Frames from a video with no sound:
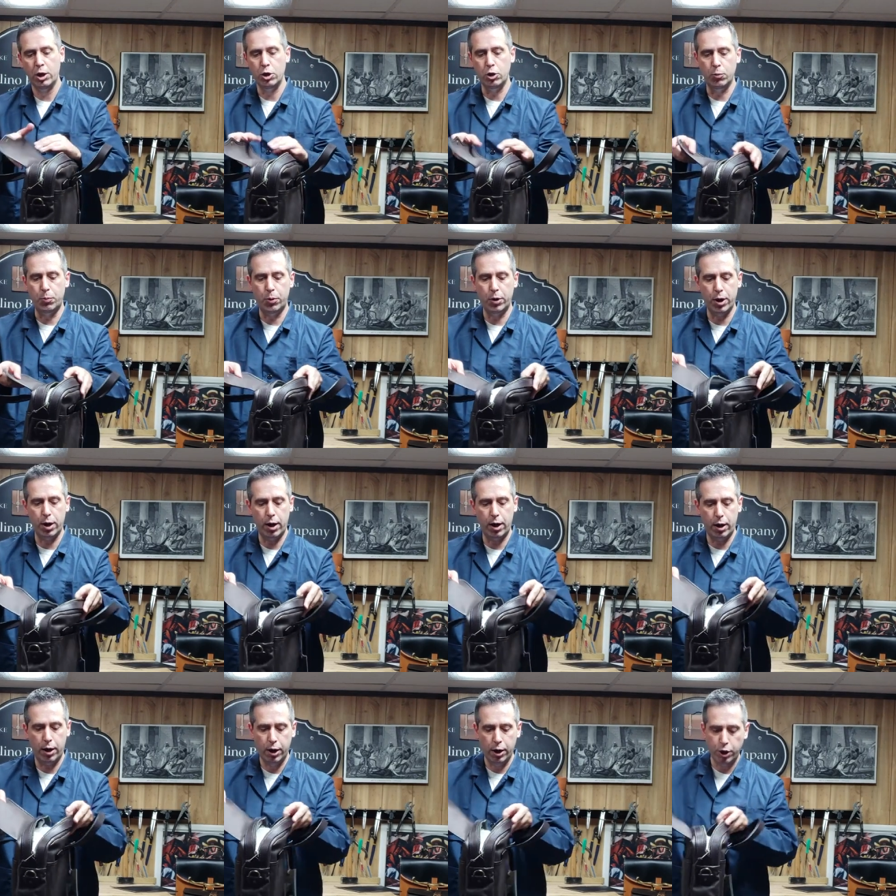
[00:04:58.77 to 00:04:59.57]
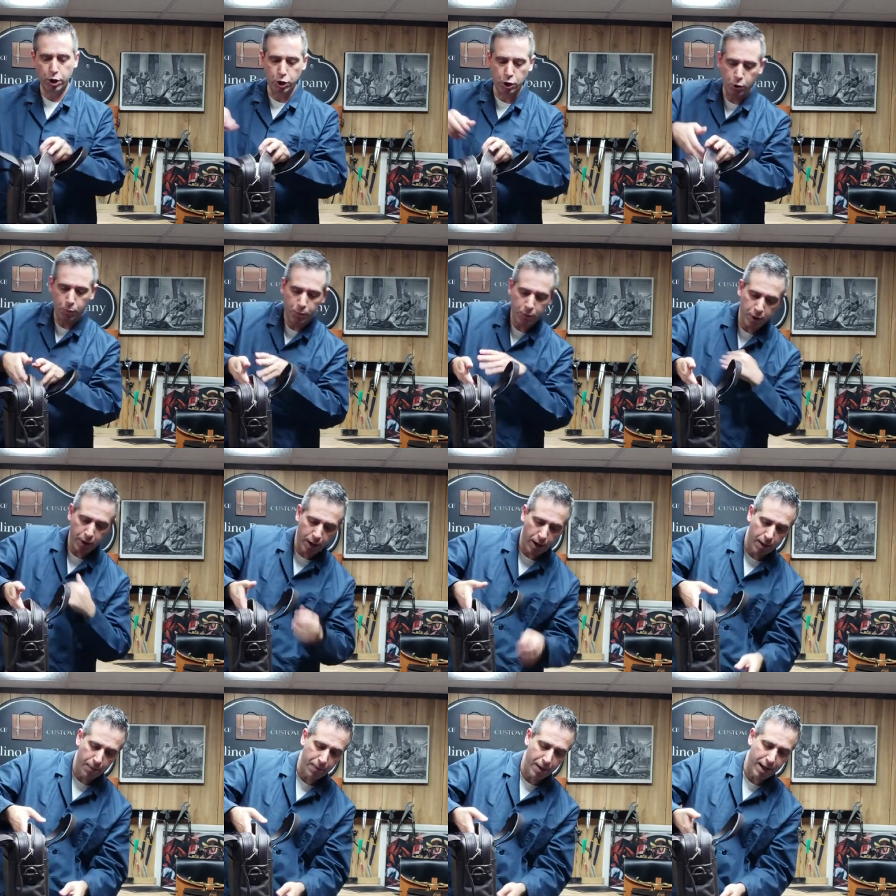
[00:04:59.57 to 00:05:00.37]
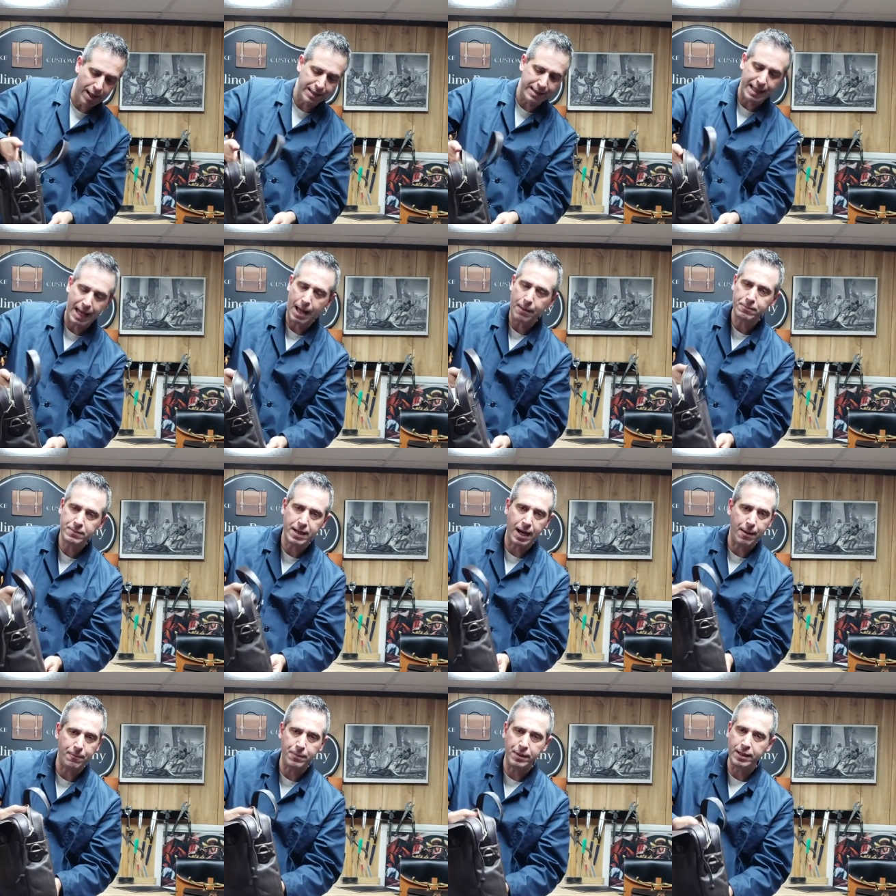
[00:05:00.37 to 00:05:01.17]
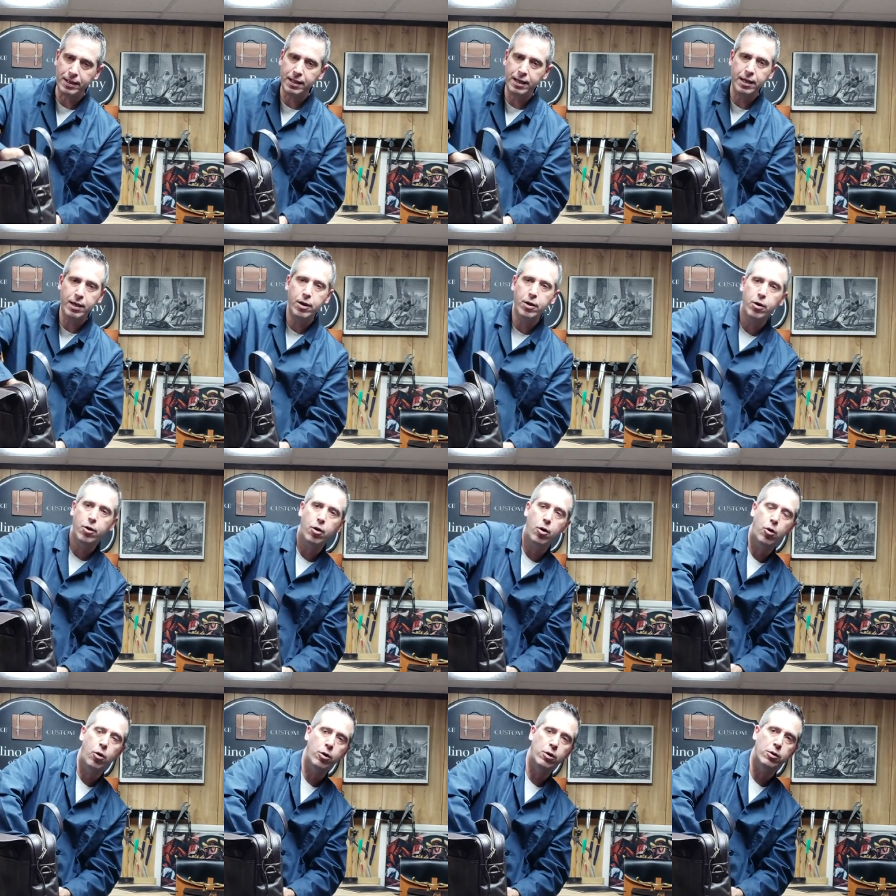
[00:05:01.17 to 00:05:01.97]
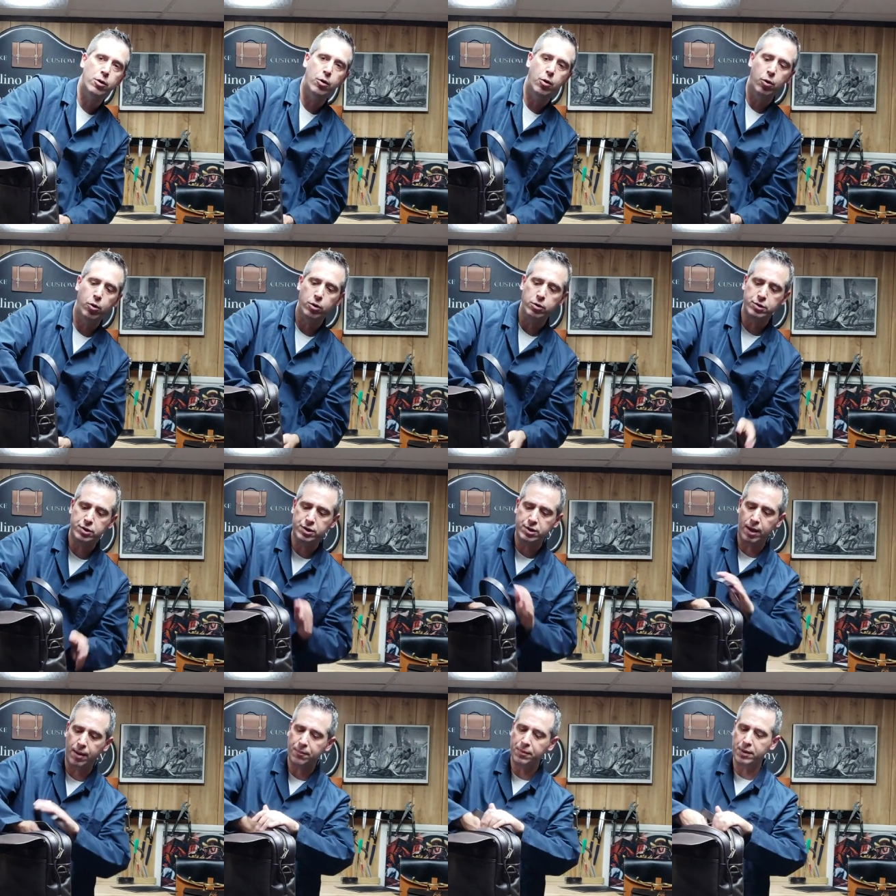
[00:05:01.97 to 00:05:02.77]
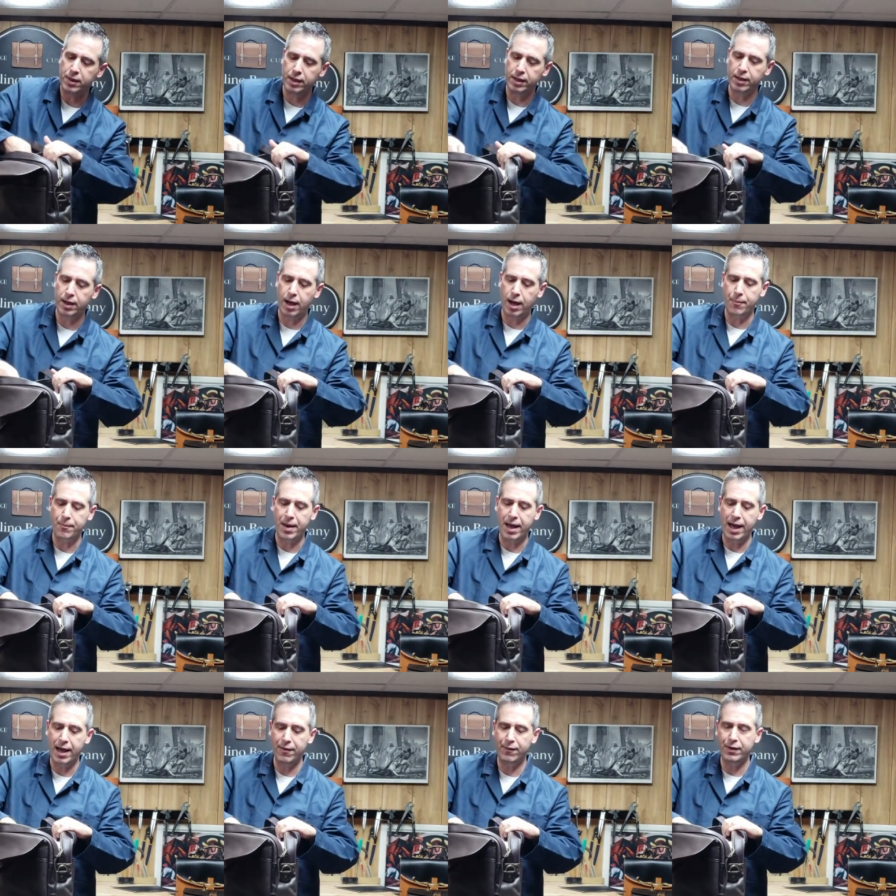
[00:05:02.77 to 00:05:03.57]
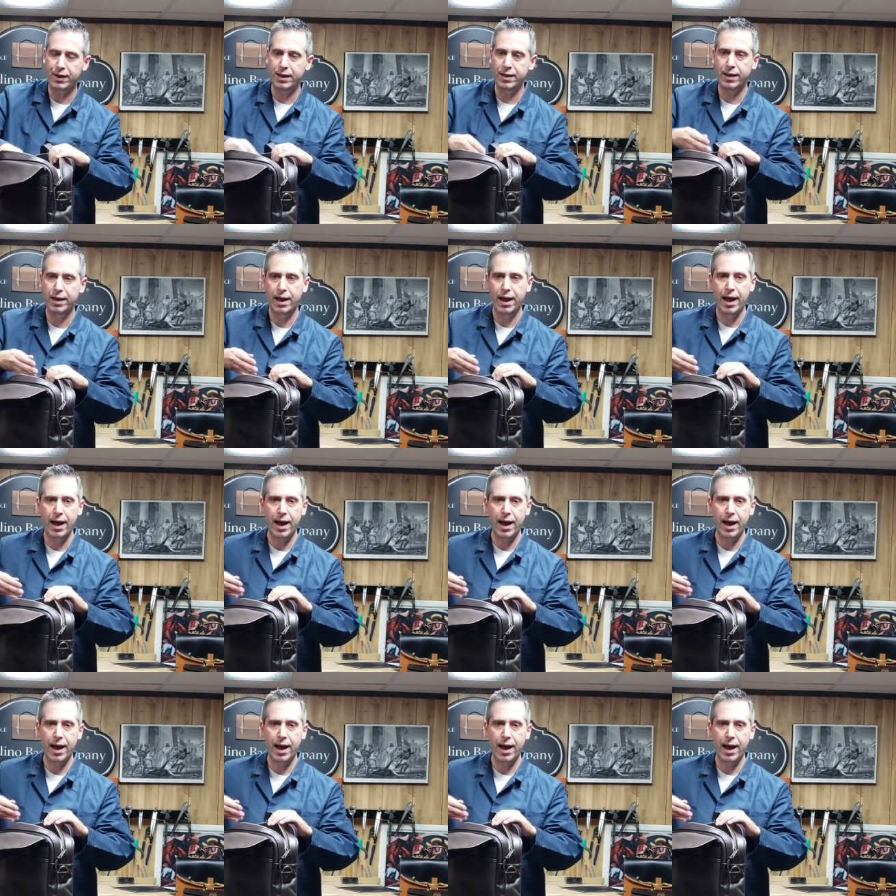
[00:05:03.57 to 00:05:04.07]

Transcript: you put a laptop in here or something heavy,